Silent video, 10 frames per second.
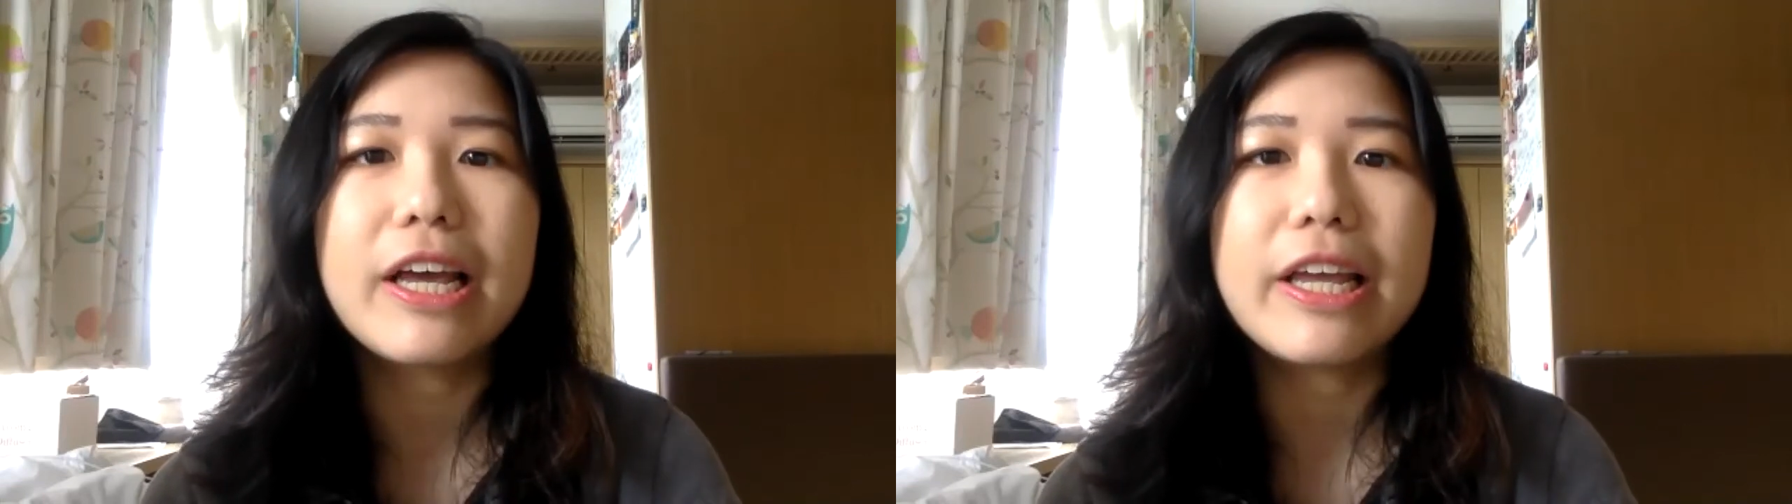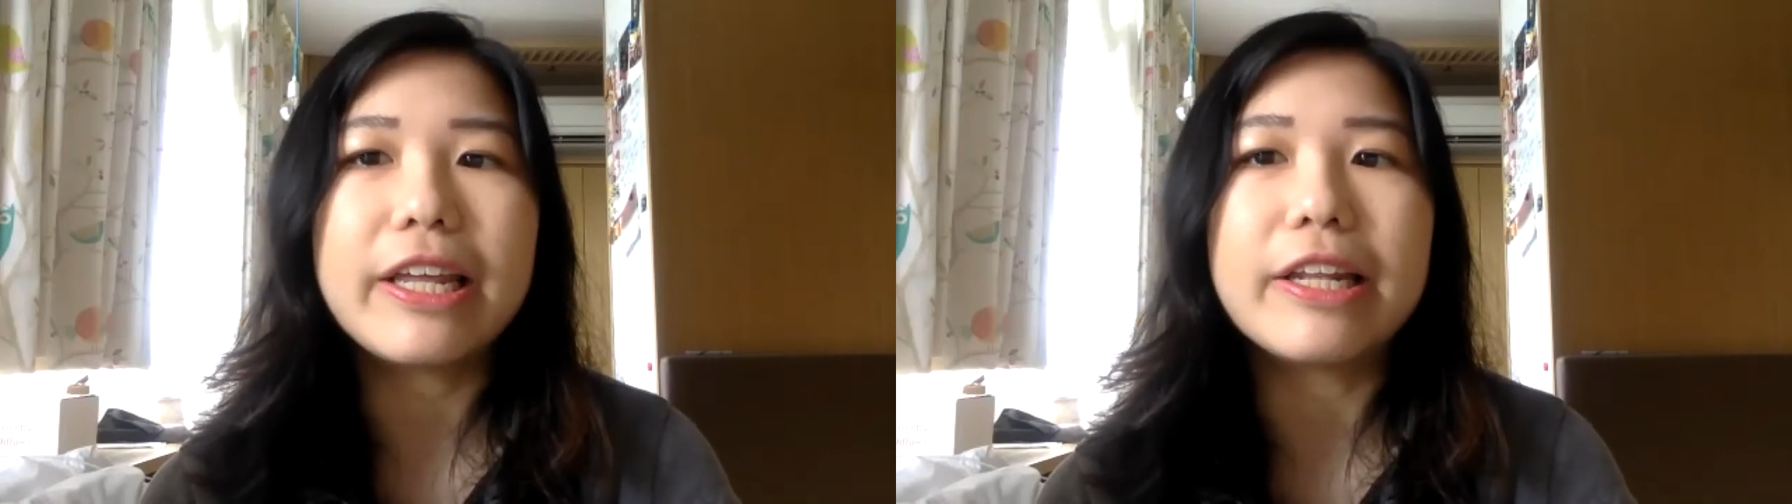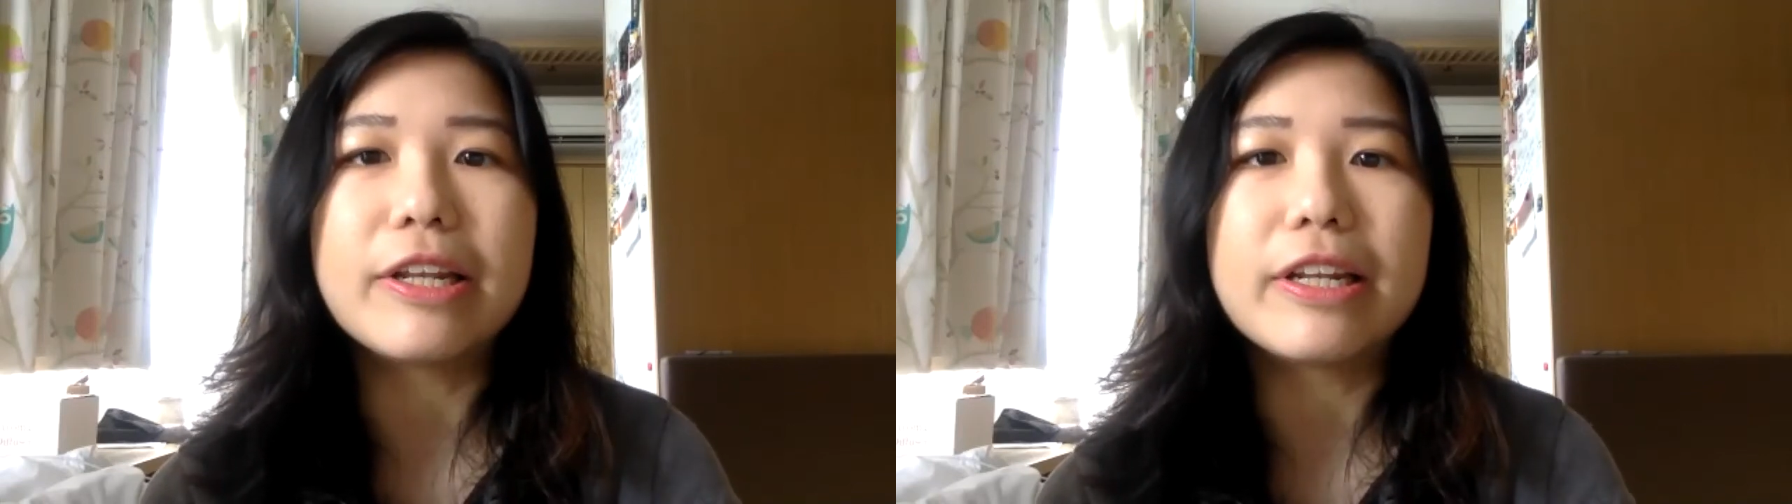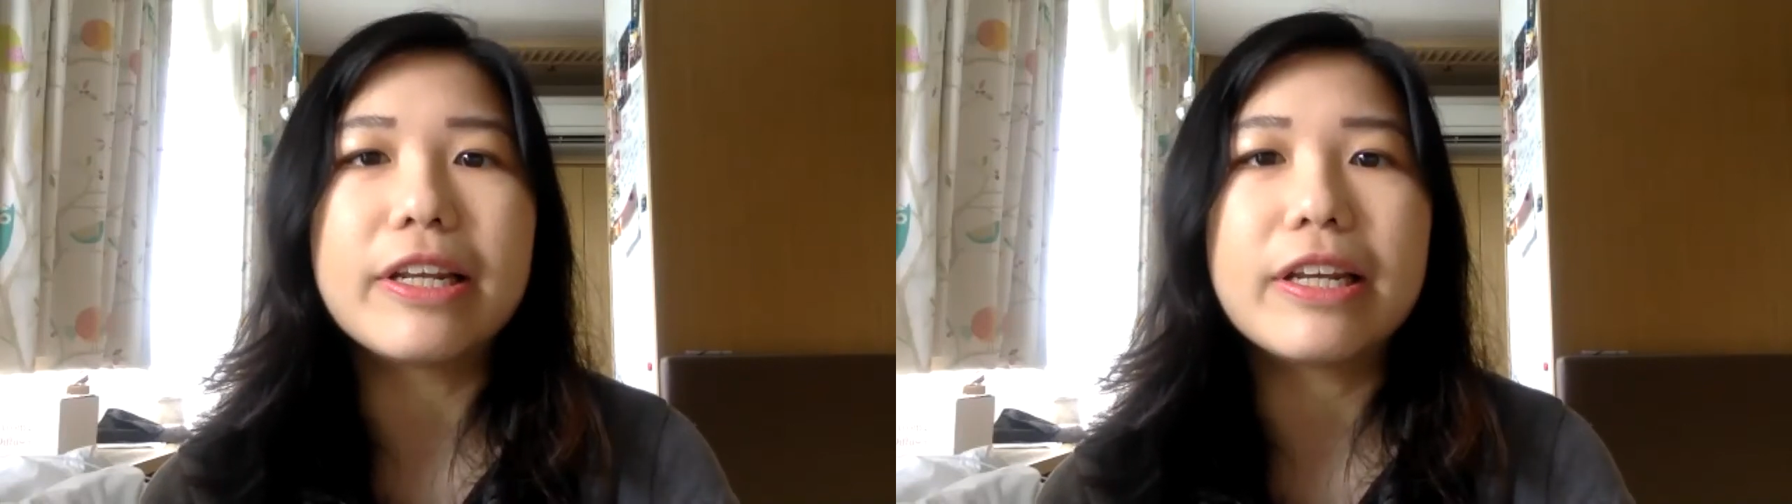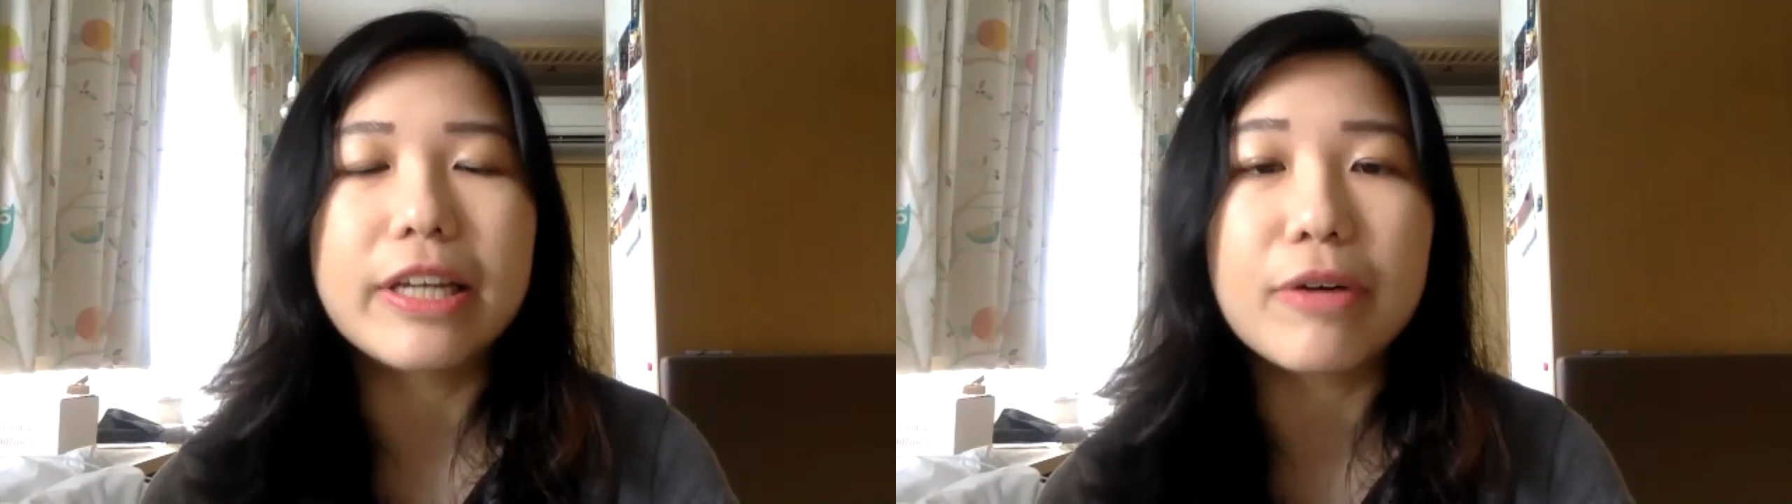in
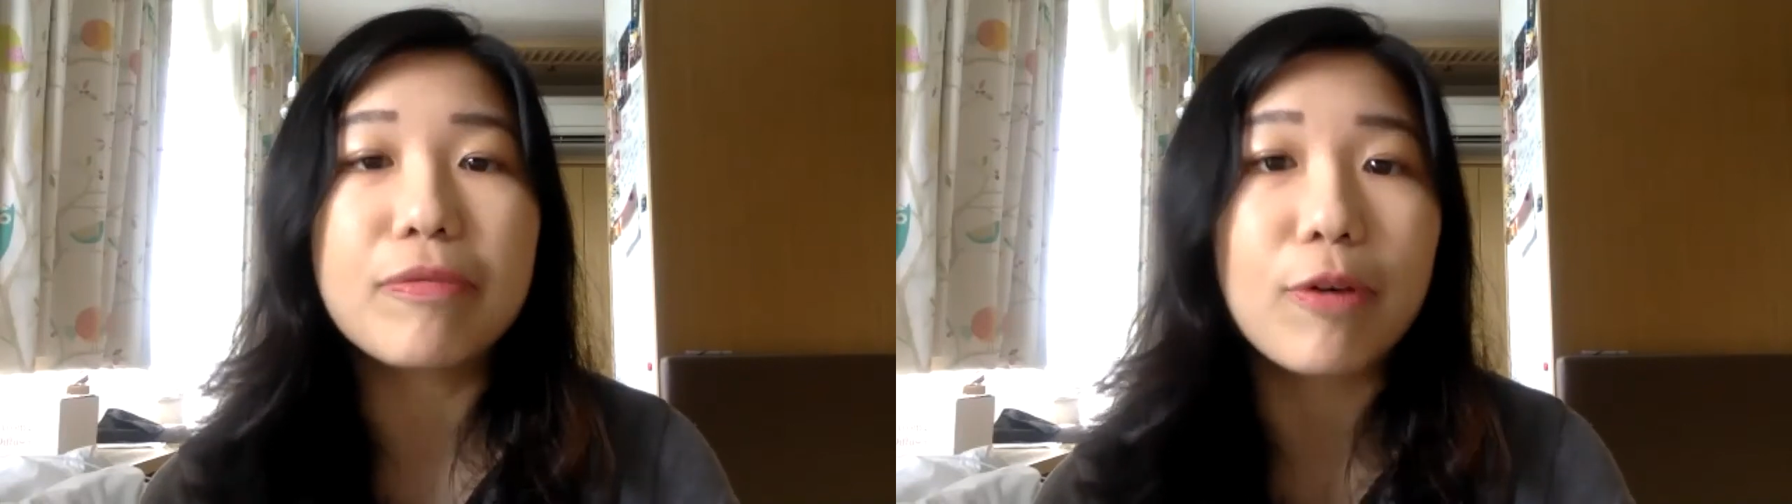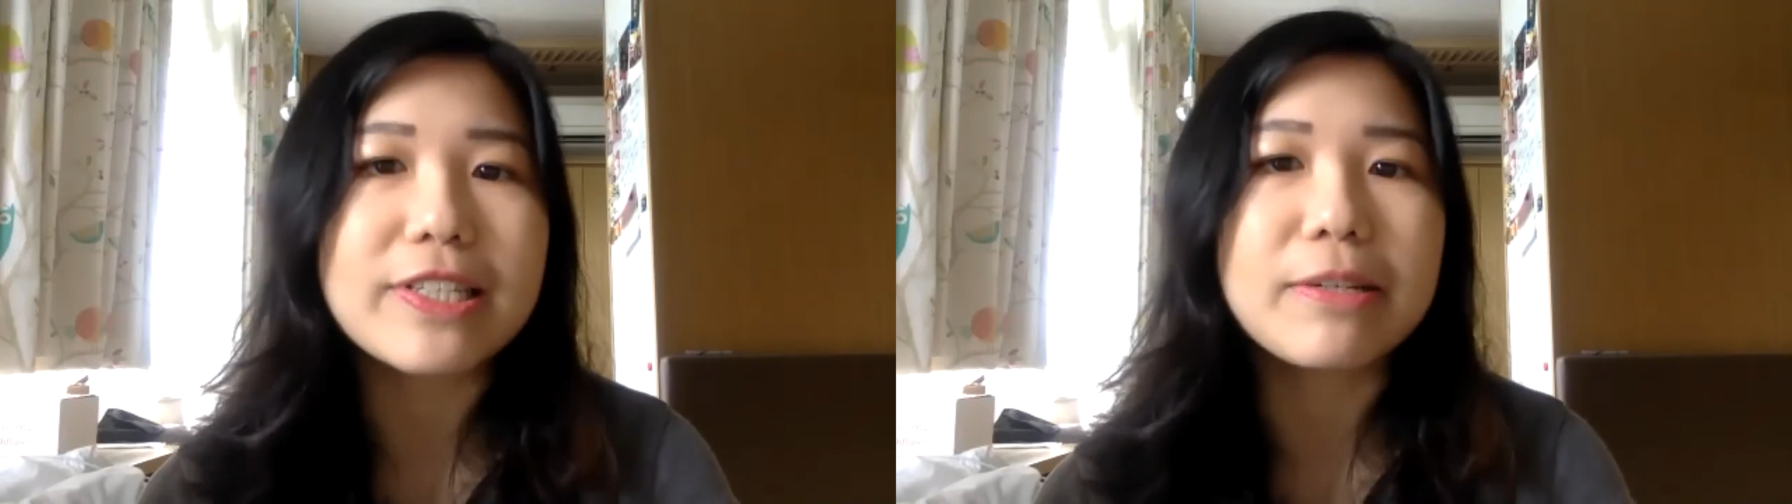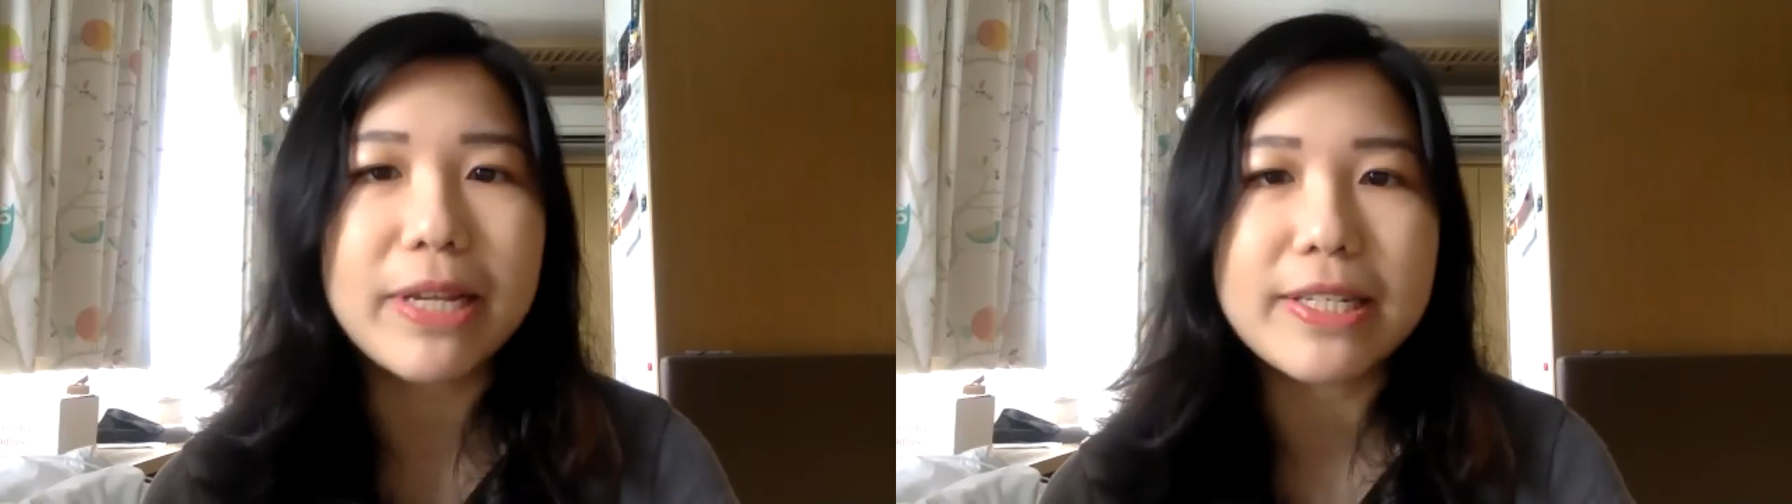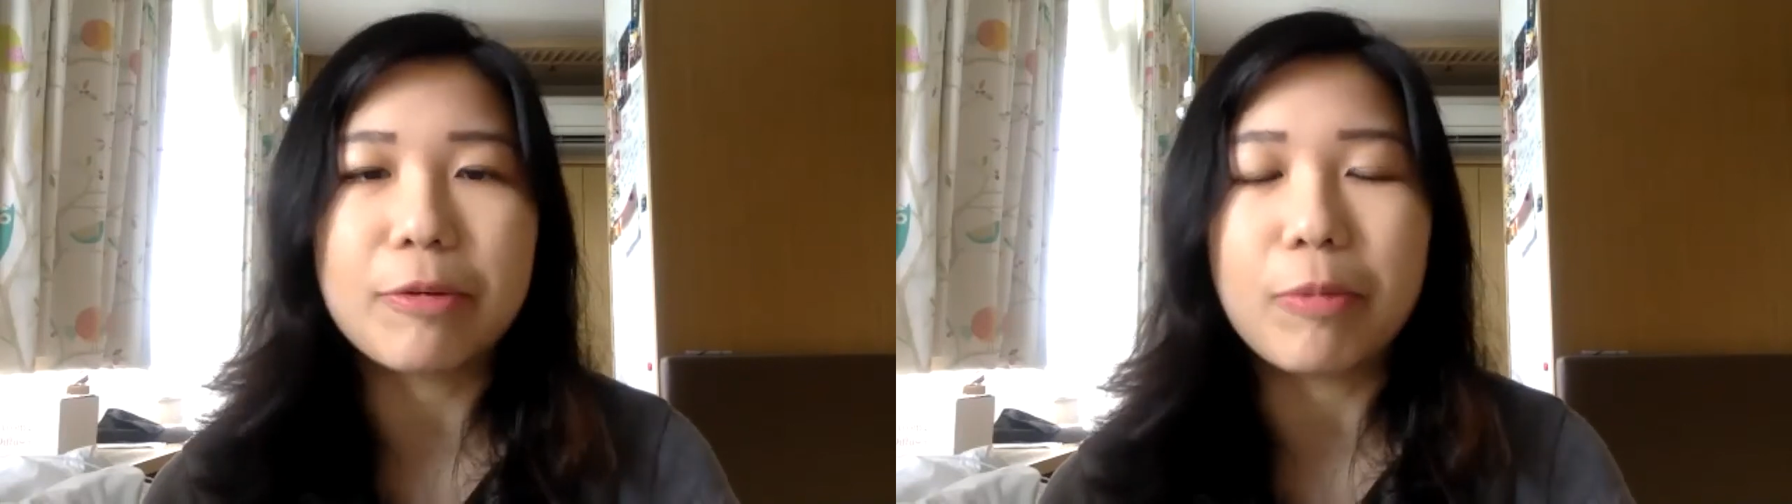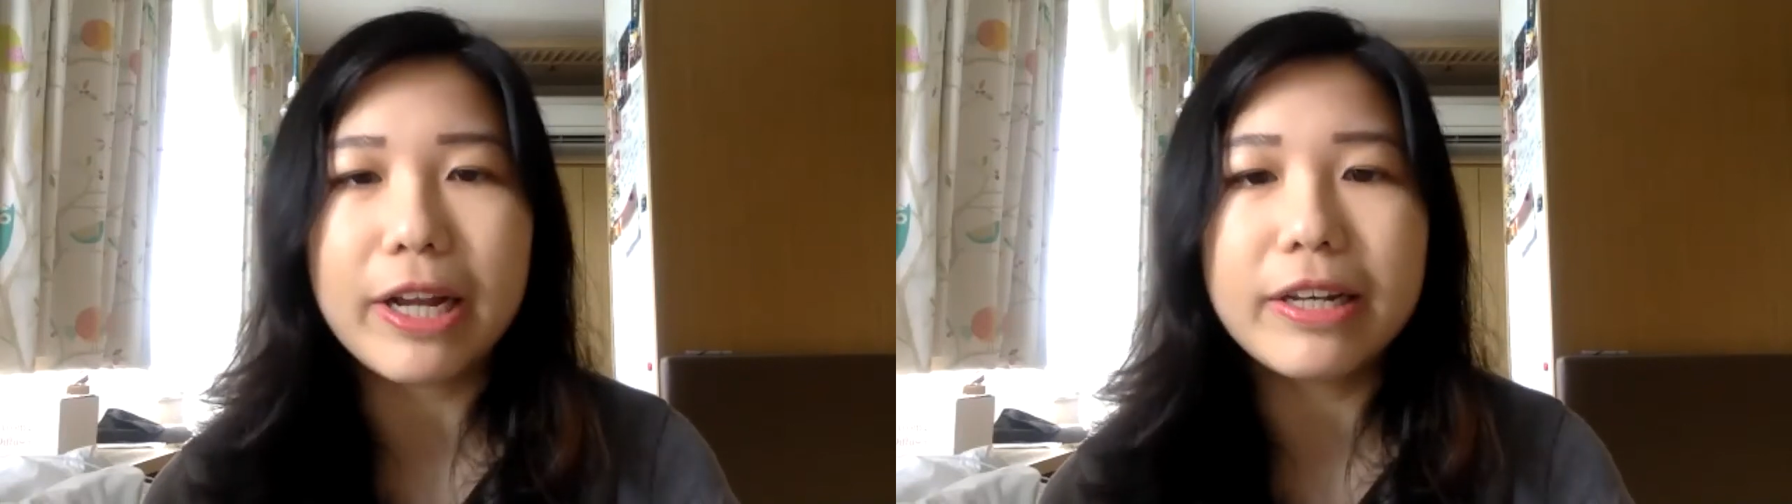year 4 semester
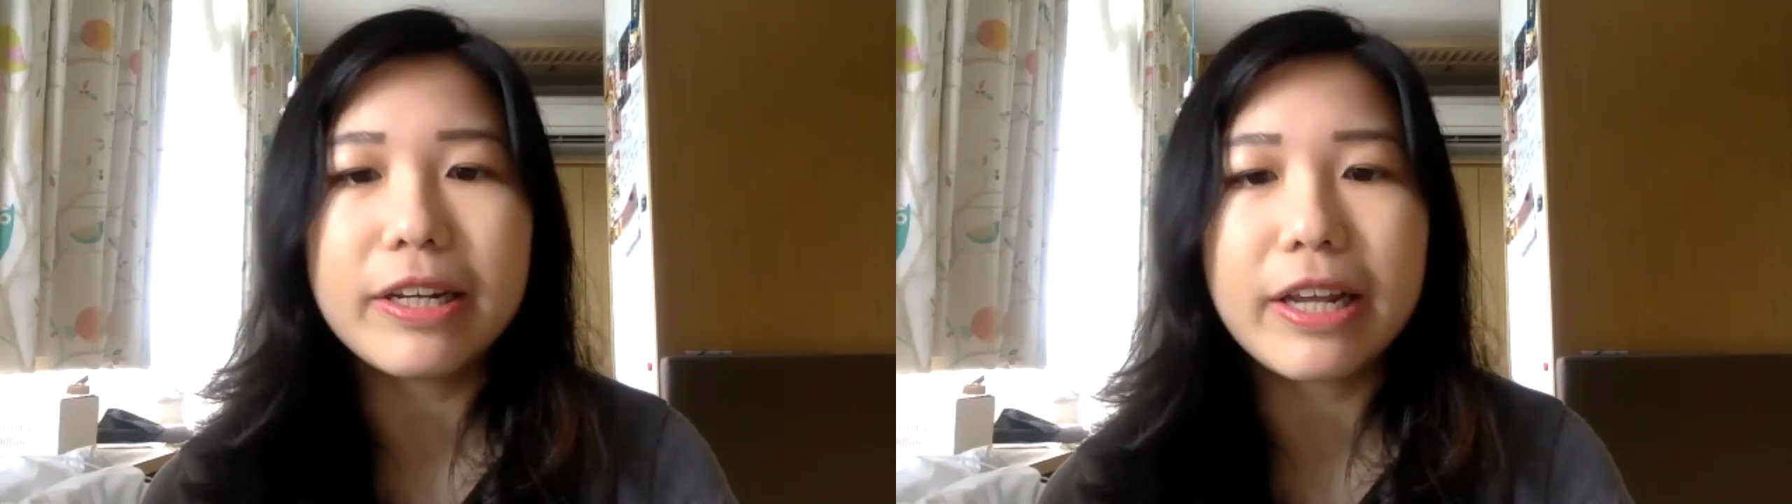1,